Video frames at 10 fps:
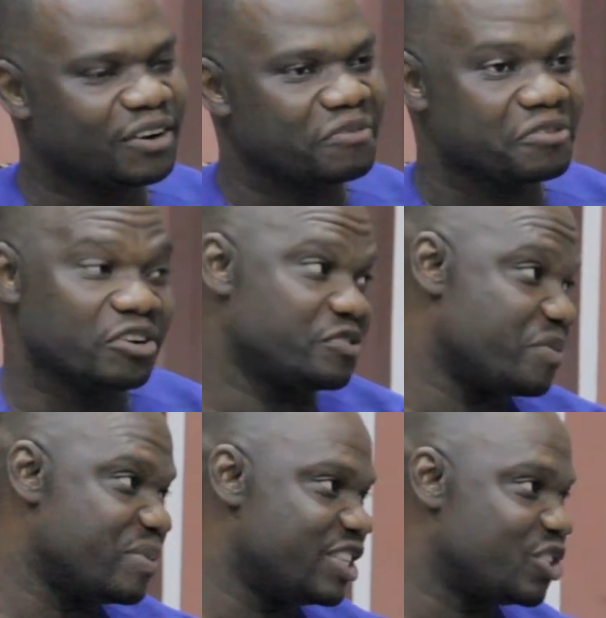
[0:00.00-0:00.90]
of course,
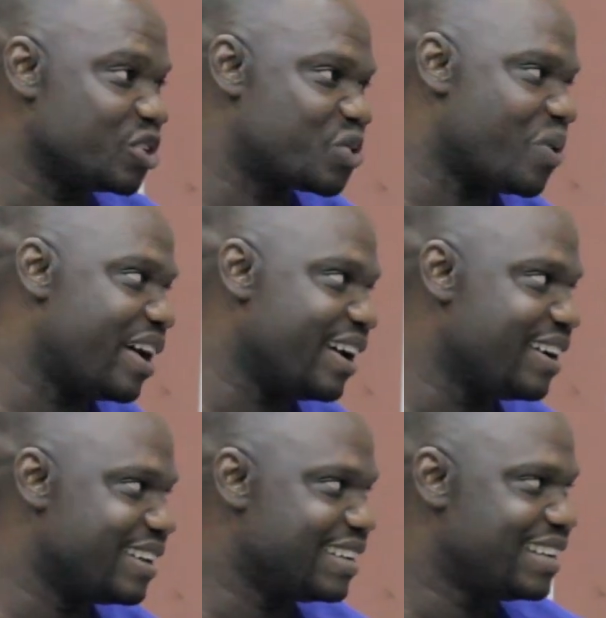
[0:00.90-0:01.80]
from the church choir
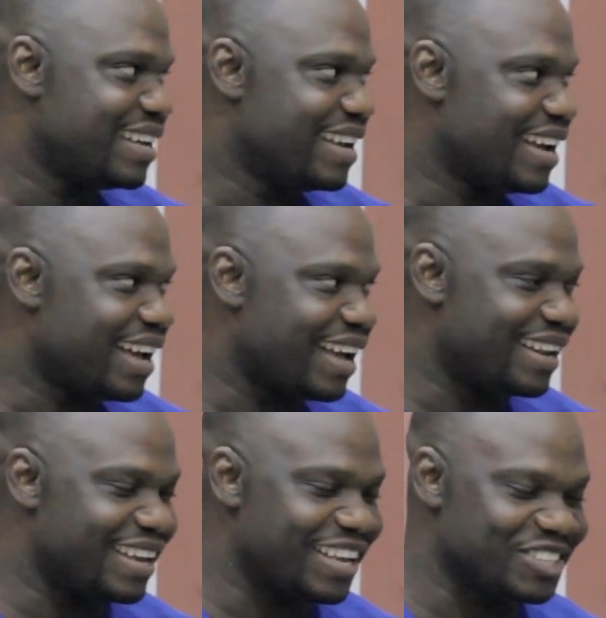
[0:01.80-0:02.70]

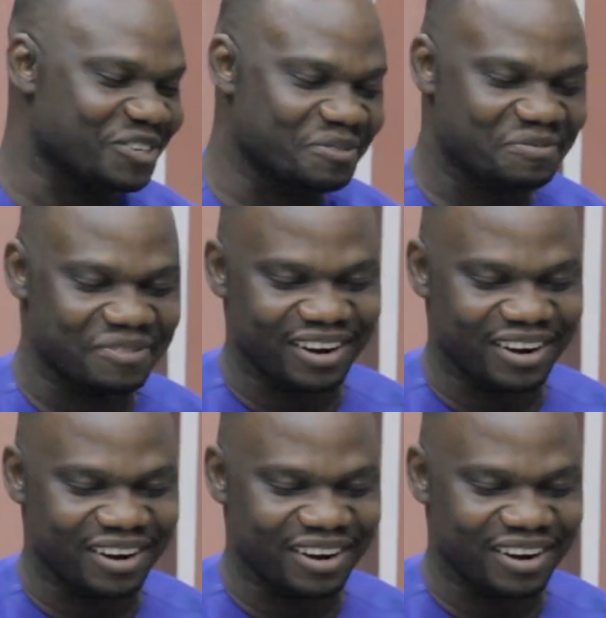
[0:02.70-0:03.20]
at the age of,